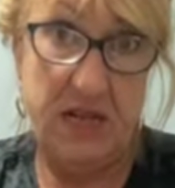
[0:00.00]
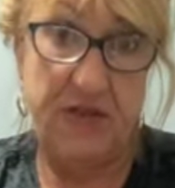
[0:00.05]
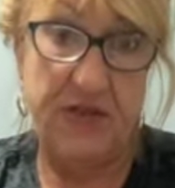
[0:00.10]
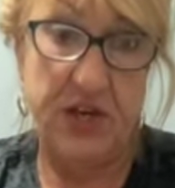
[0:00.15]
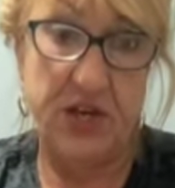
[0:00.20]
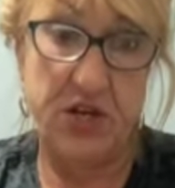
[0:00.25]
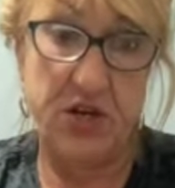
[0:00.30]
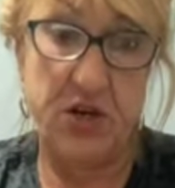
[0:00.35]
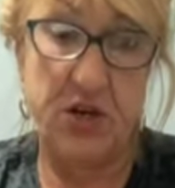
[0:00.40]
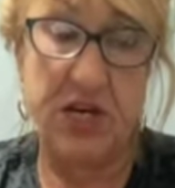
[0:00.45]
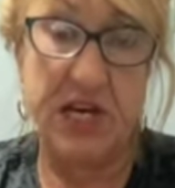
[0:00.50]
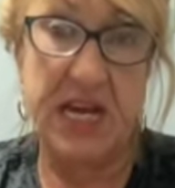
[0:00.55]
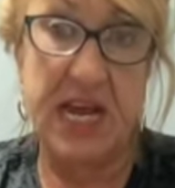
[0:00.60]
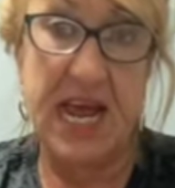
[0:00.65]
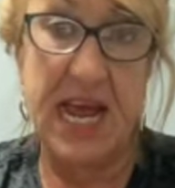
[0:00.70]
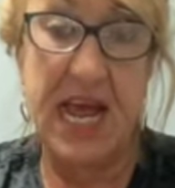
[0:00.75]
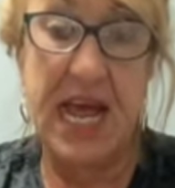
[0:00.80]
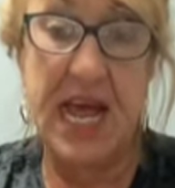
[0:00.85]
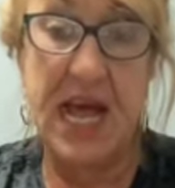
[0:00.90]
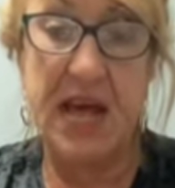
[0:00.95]
that you're going to
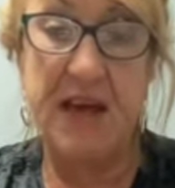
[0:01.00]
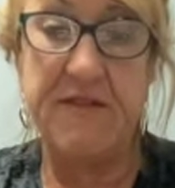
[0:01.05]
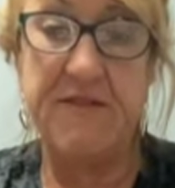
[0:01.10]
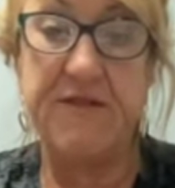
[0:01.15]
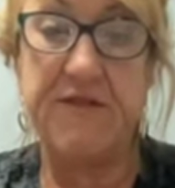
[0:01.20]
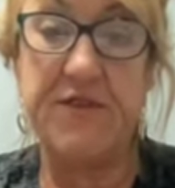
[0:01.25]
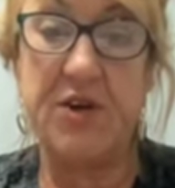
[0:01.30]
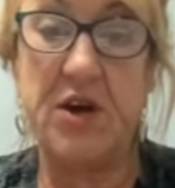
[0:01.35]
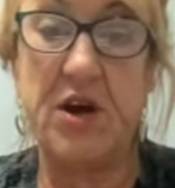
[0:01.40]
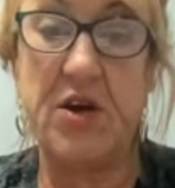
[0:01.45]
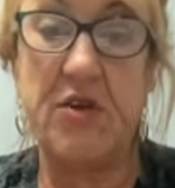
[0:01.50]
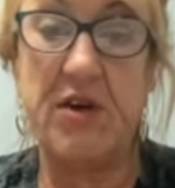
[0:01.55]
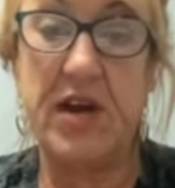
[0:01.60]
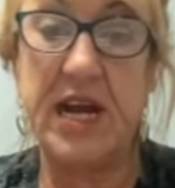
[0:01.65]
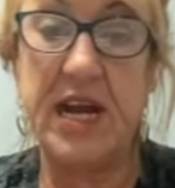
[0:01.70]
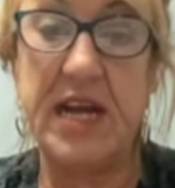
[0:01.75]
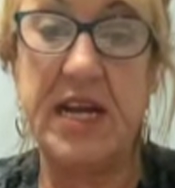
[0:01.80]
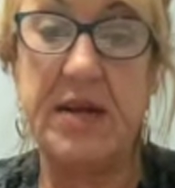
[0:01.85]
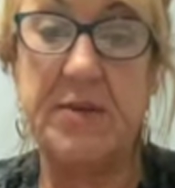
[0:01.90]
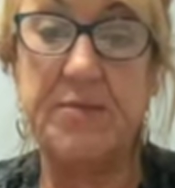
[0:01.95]
have, all
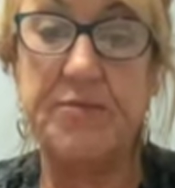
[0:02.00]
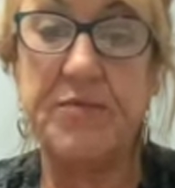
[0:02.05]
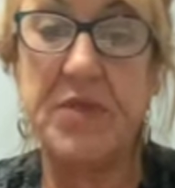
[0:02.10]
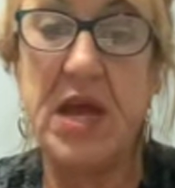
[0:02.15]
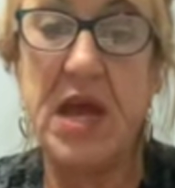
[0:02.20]
right?